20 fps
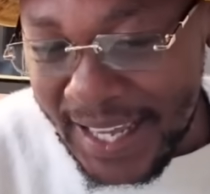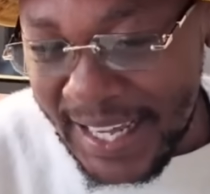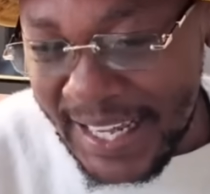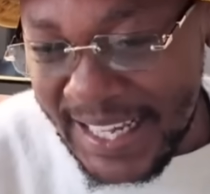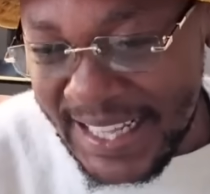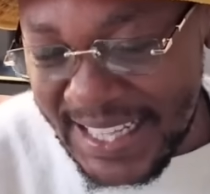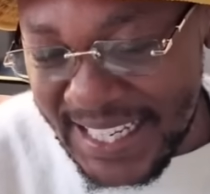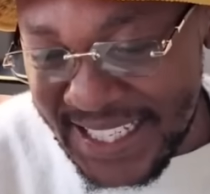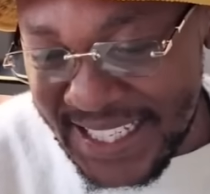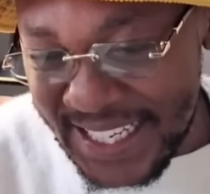
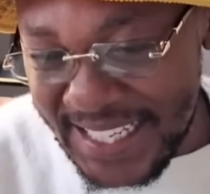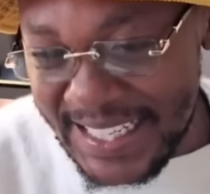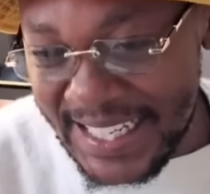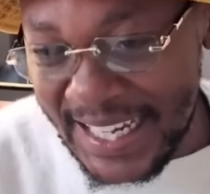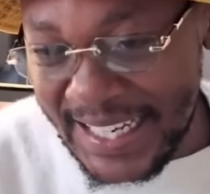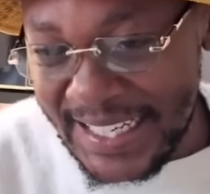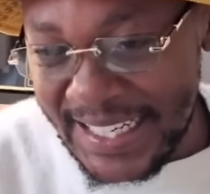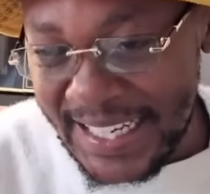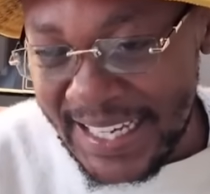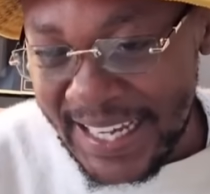They say
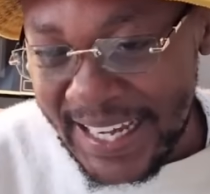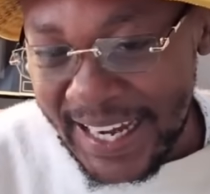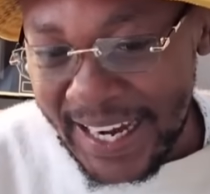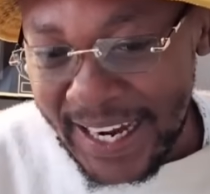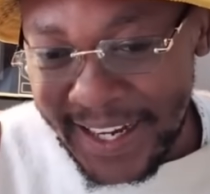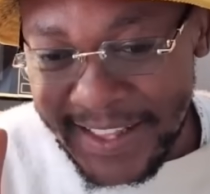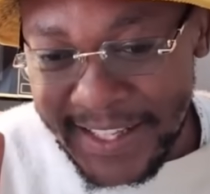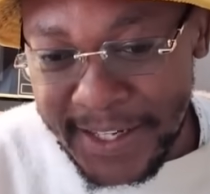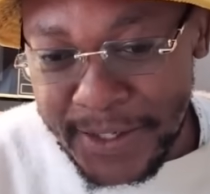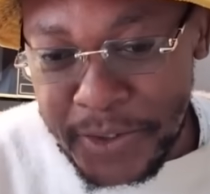that
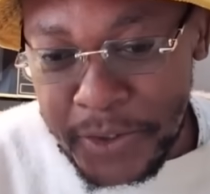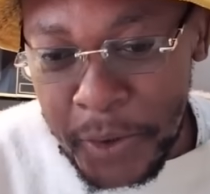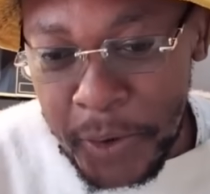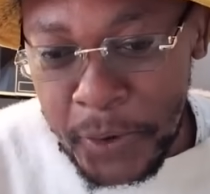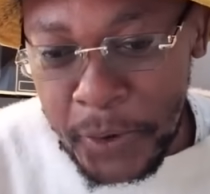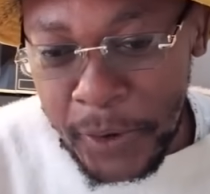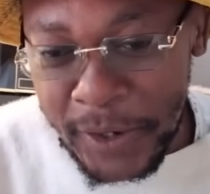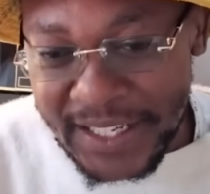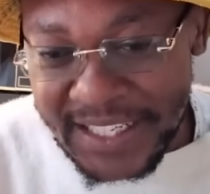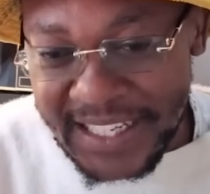the
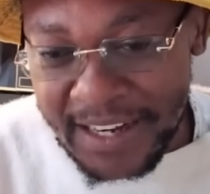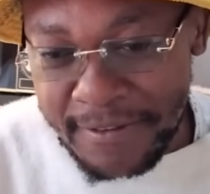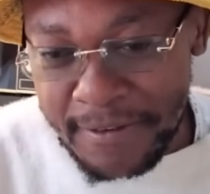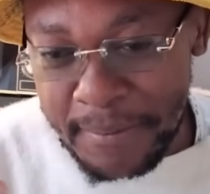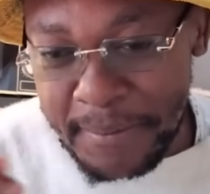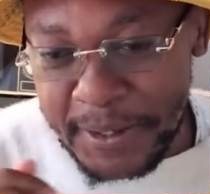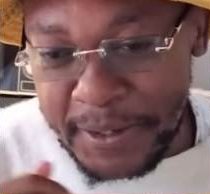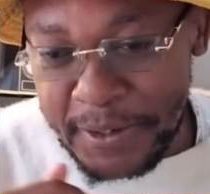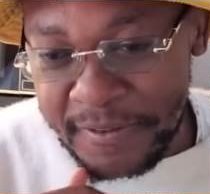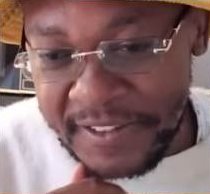so-called
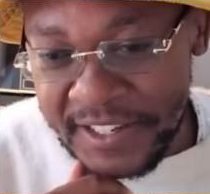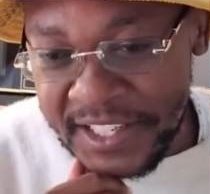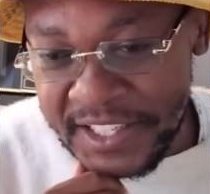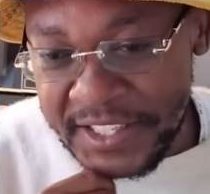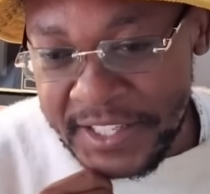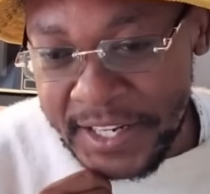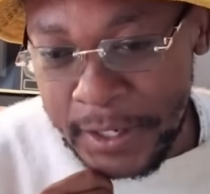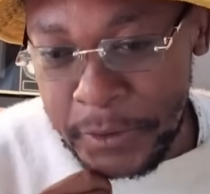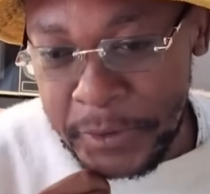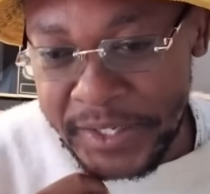Government of
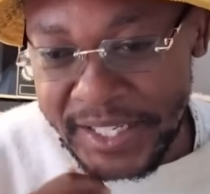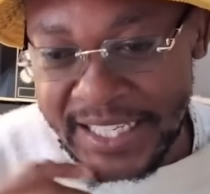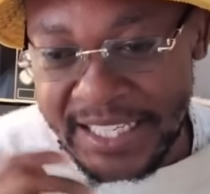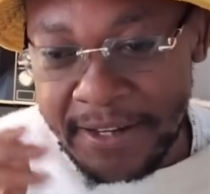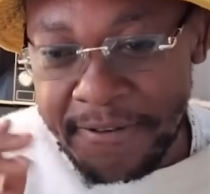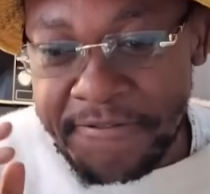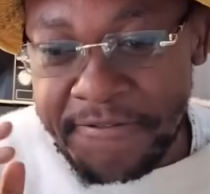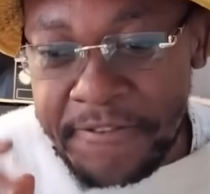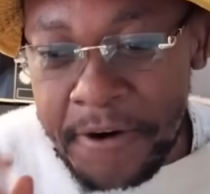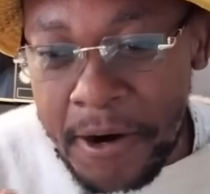National Unity,
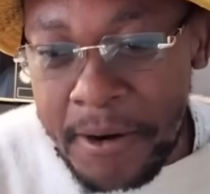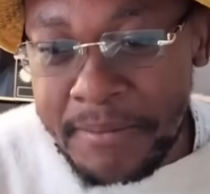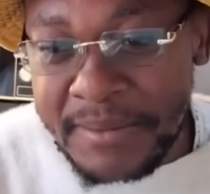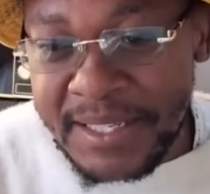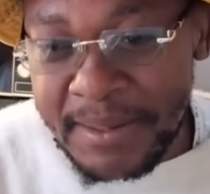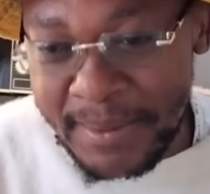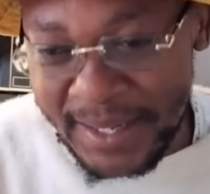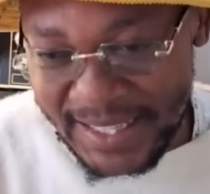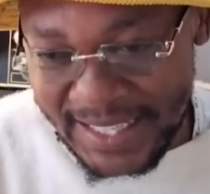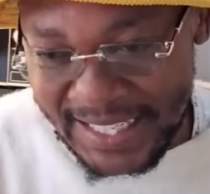formed
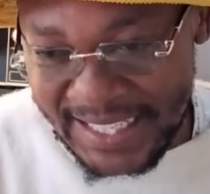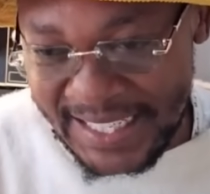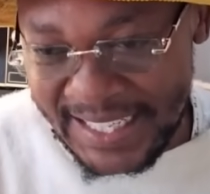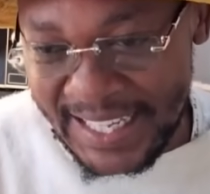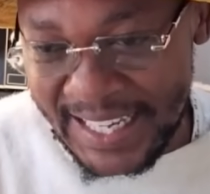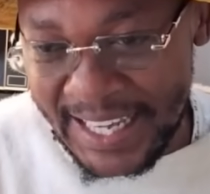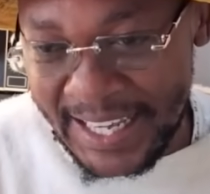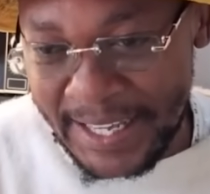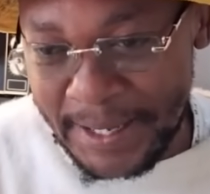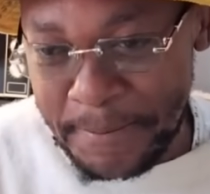by the
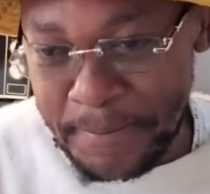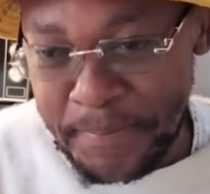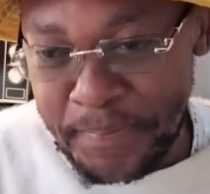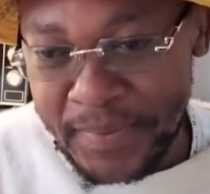DA,